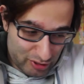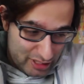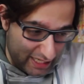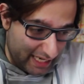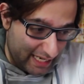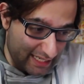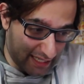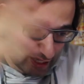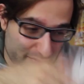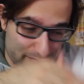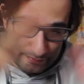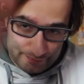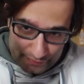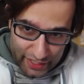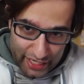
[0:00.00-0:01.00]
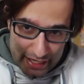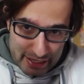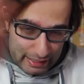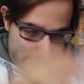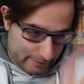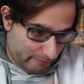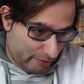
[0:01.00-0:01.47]
Once he hits them,
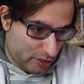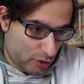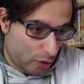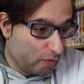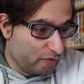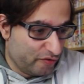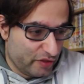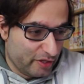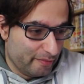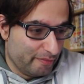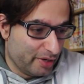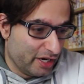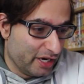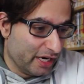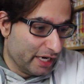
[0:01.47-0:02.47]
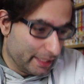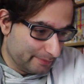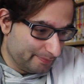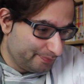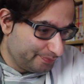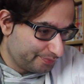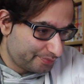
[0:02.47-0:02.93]
it's pretty much over for them. But
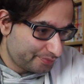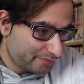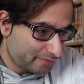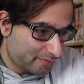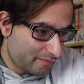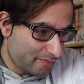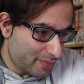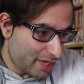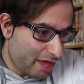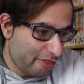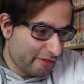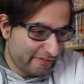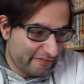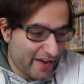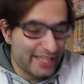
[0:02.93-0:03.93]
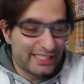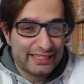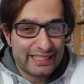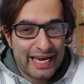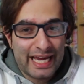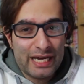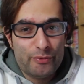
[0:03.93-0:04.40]
the fact that
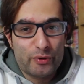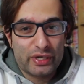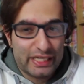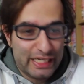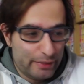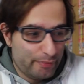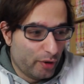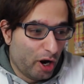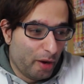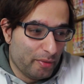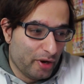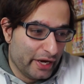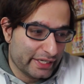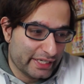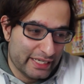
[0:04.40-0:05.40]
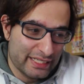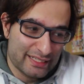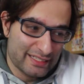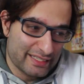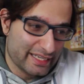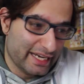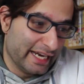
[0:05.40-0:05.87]
they're able to keep up, like, is
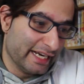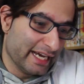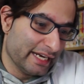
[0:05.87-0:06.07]
insane.